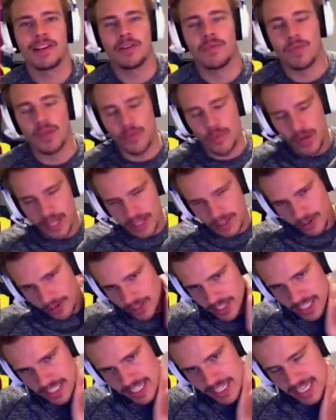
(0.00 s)
We win
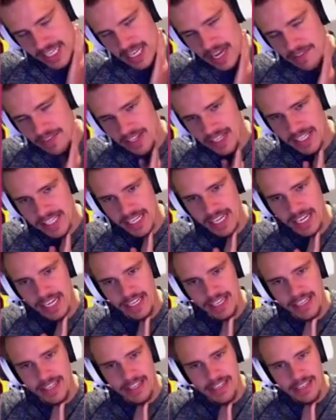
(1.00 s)
thirty-six
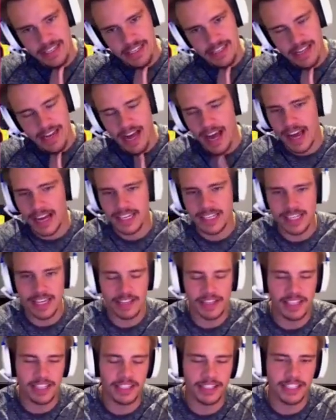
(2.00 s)
seventeen. I
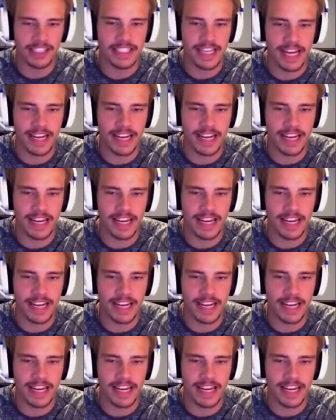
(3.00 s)
accidentally clicked